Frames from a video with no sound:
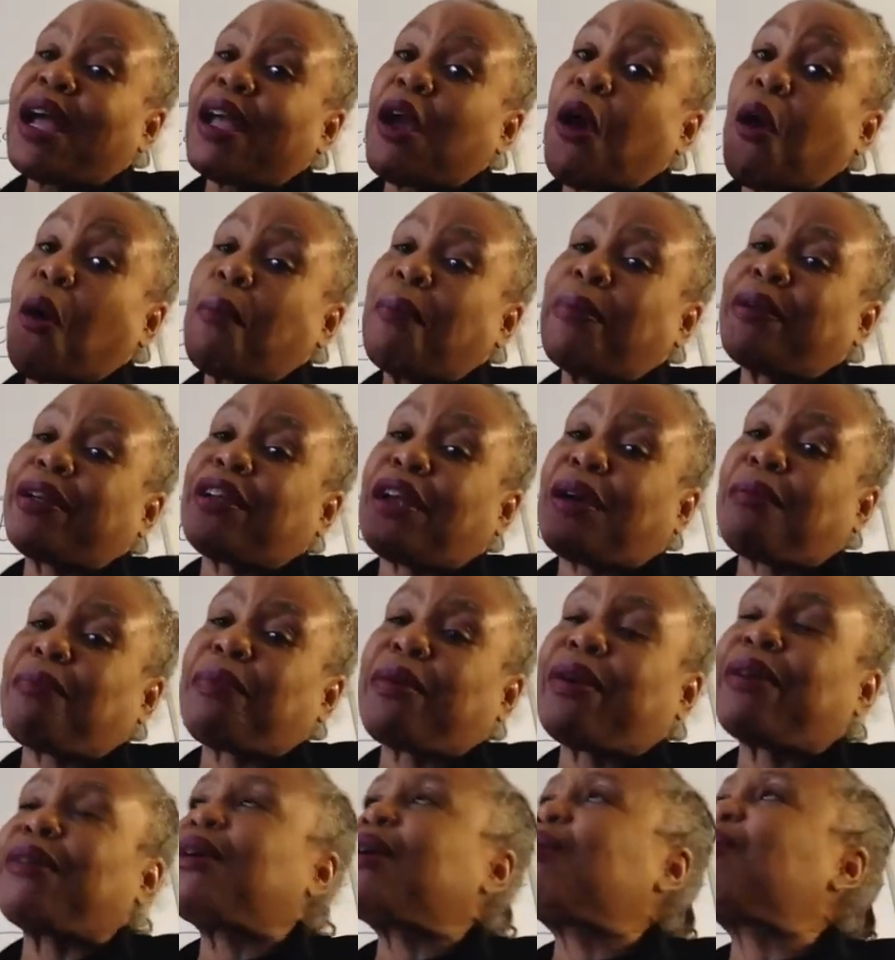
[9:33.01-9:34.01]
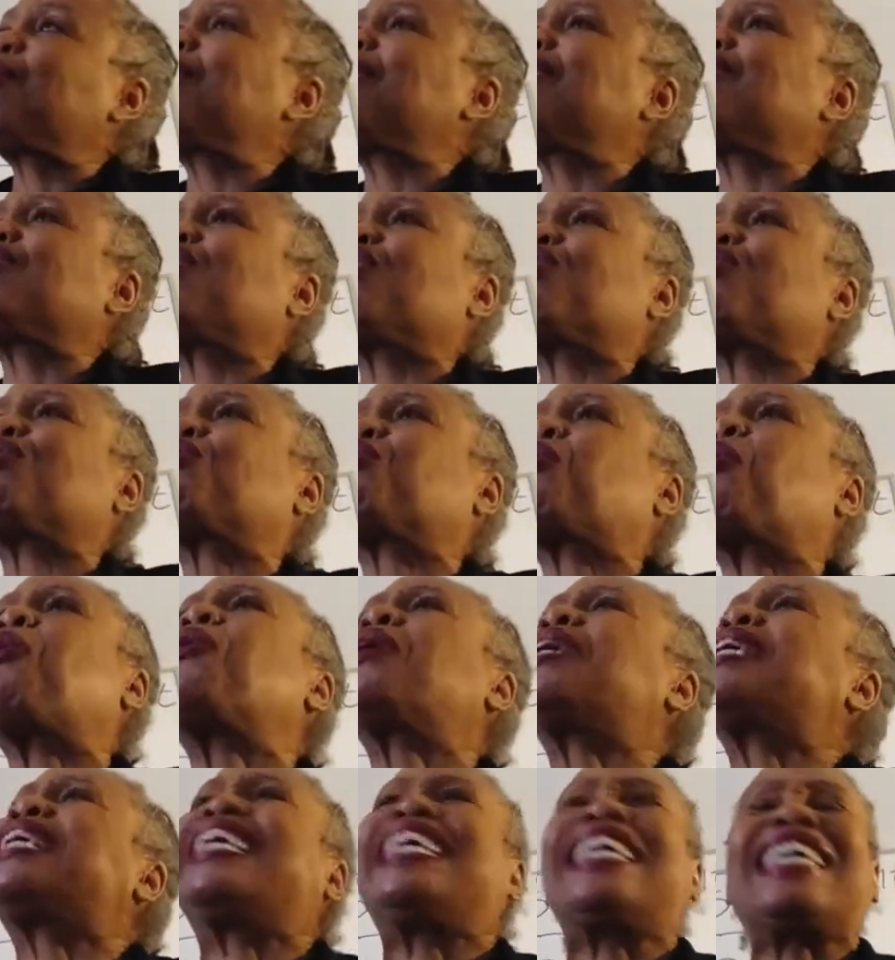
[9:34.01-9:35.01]
opened up, what is it,
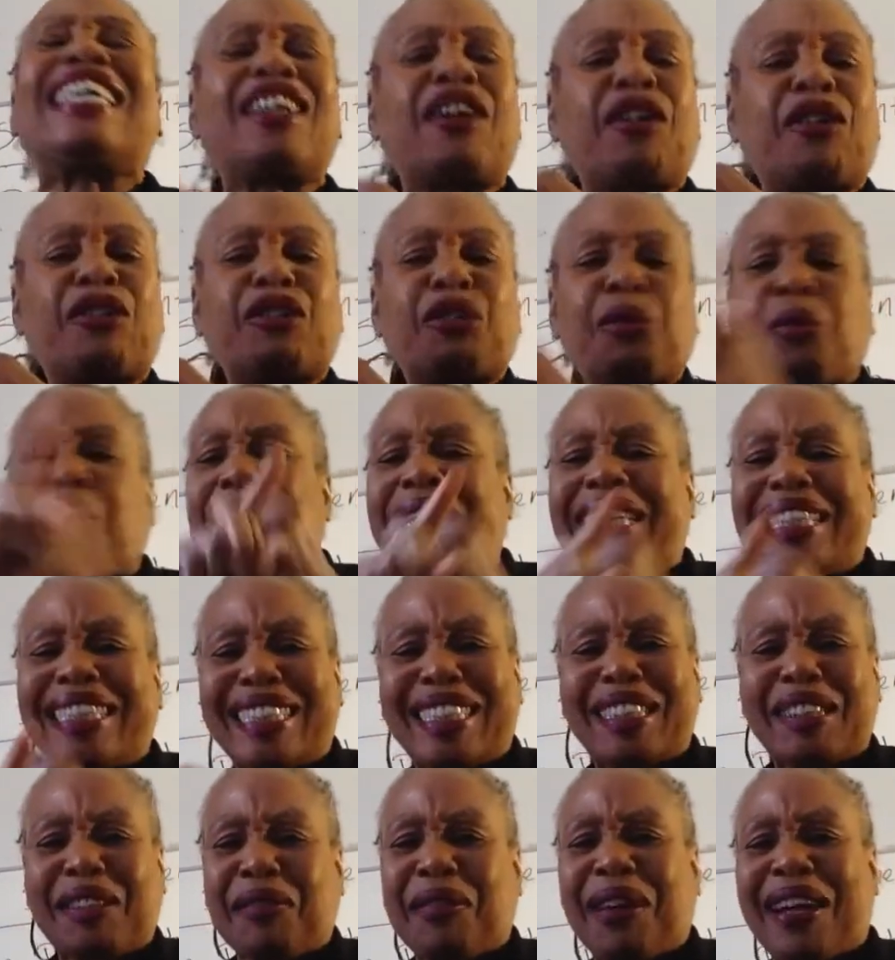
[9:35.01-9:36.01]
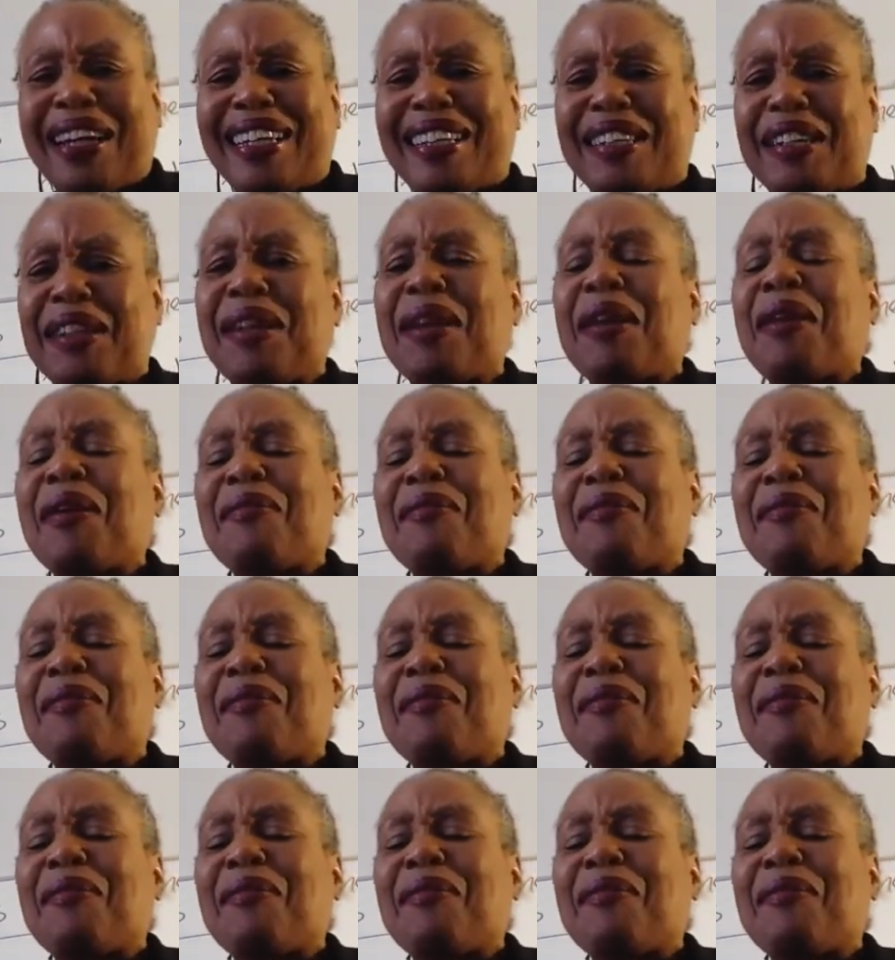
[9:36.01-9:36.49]
tweeting or tweet, right?